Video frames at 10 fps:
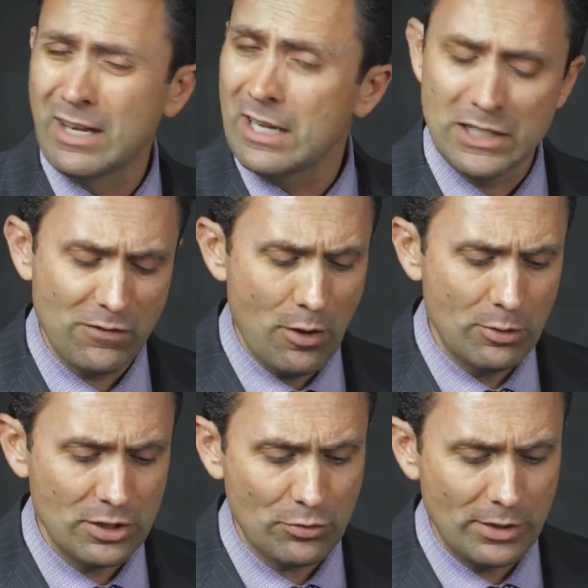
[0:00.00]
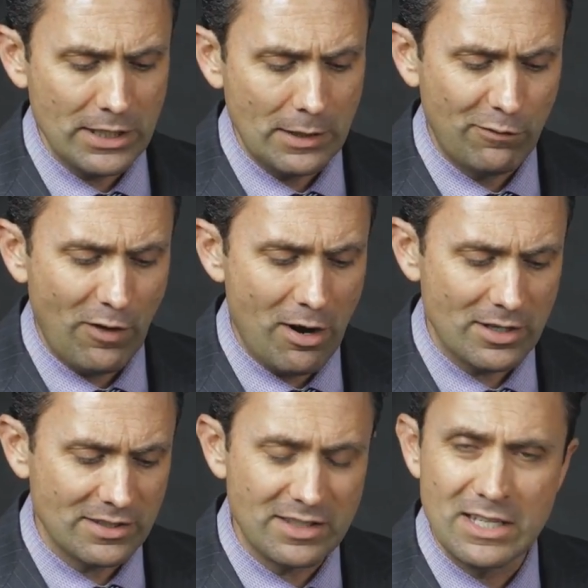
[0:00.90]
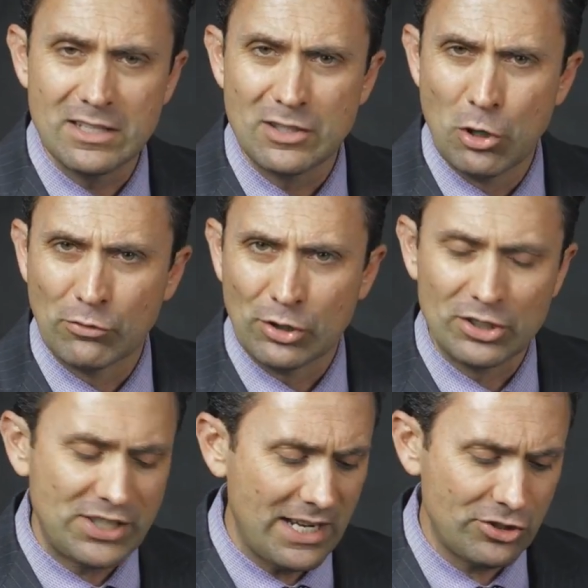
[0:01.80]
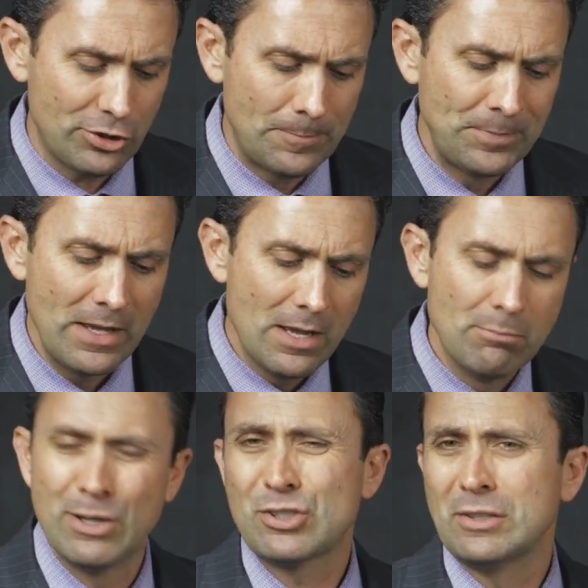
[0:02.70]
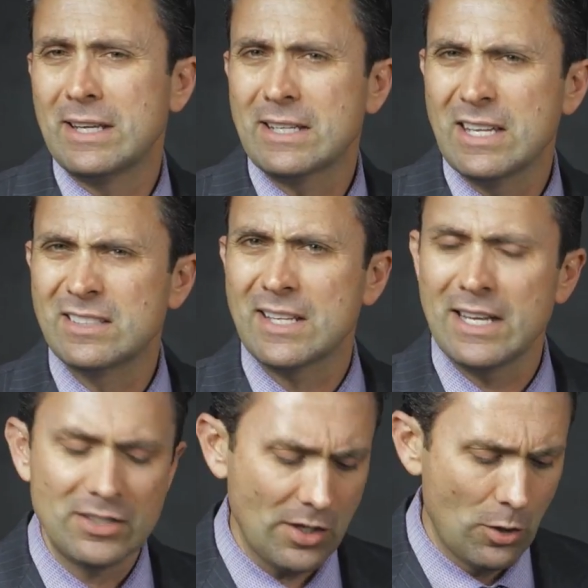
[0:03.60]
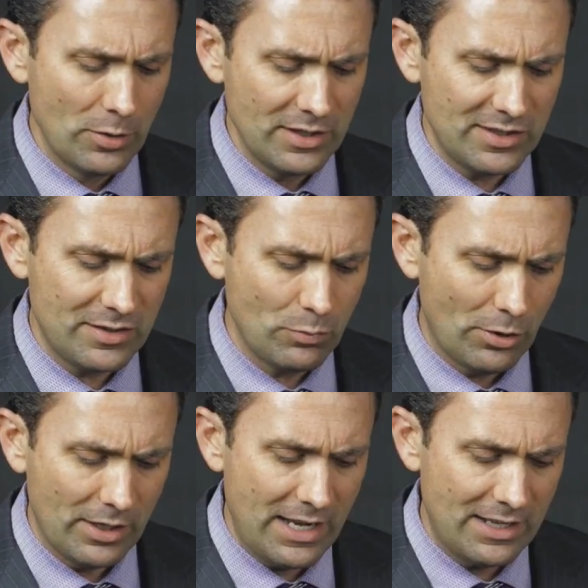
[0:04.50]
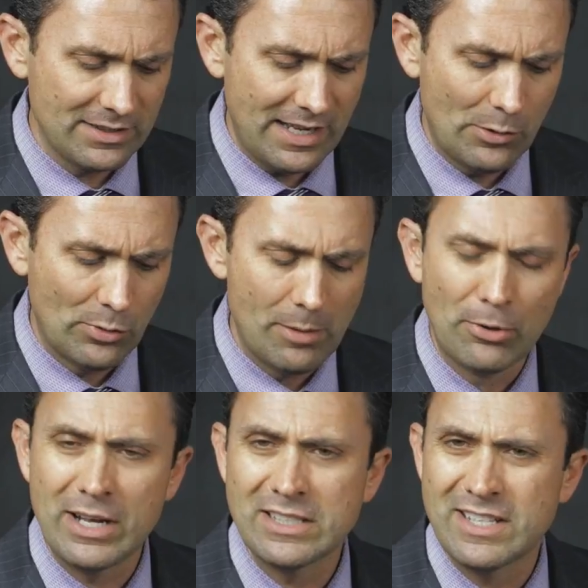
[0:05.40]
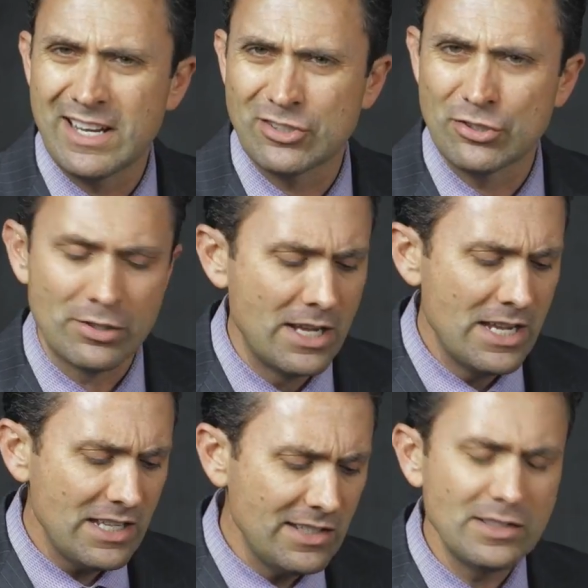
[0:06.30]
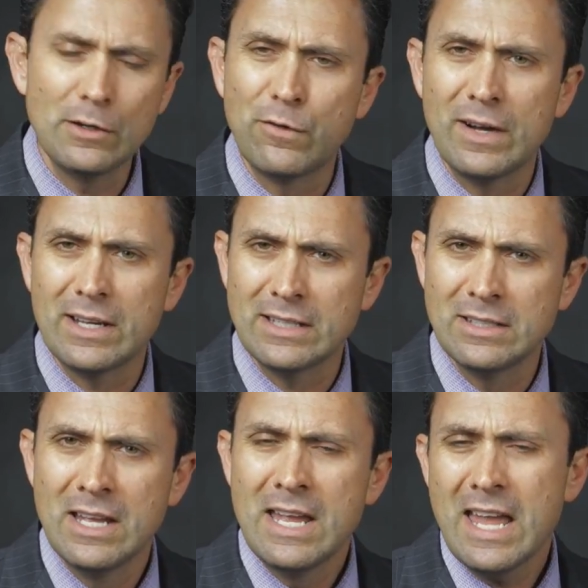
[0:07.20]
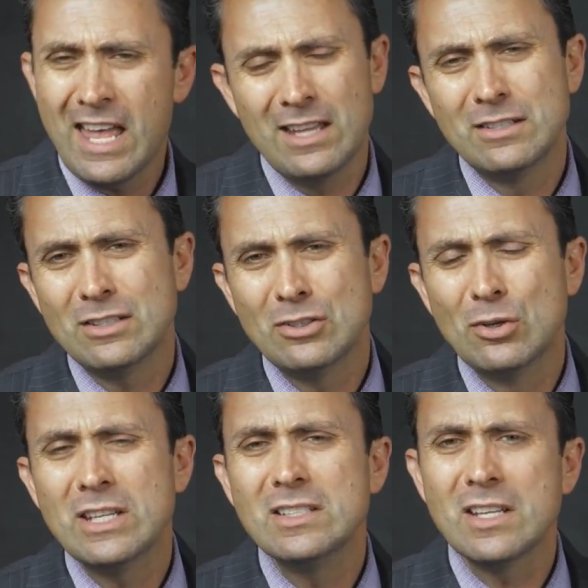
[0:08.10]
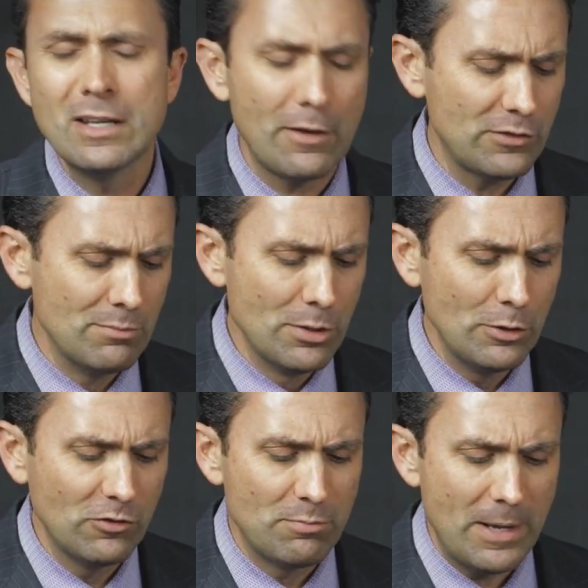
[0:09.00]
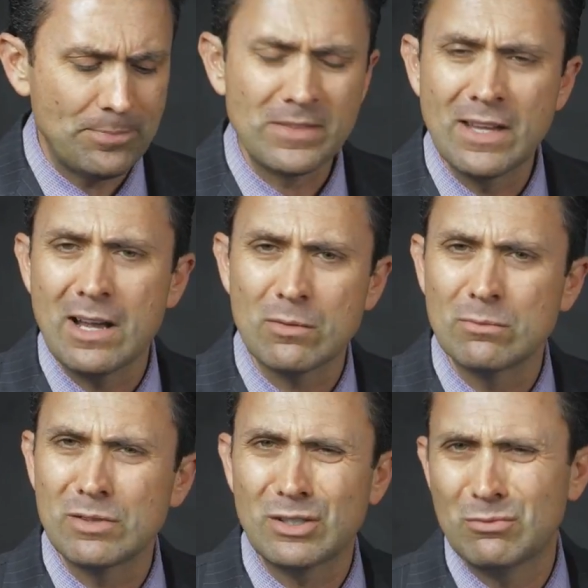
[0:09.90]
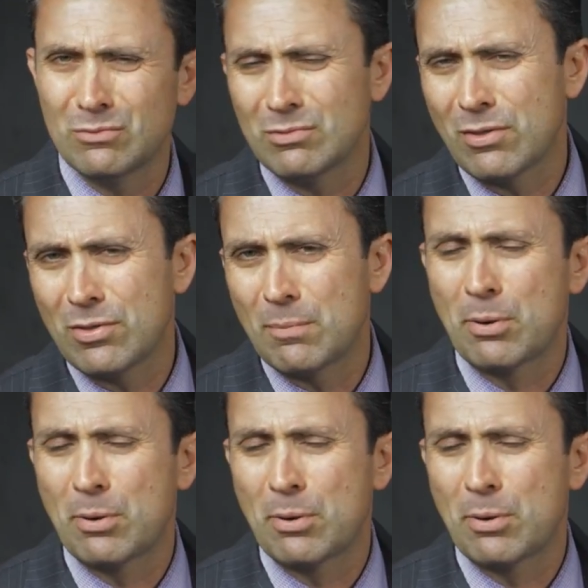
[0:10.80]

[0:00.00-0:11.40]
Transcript: nice focus ring in far as the, the overall texture, much like a Zeiss Otis where it has that rubberized texture, easy to find and, you know, easy enough to move, but not with the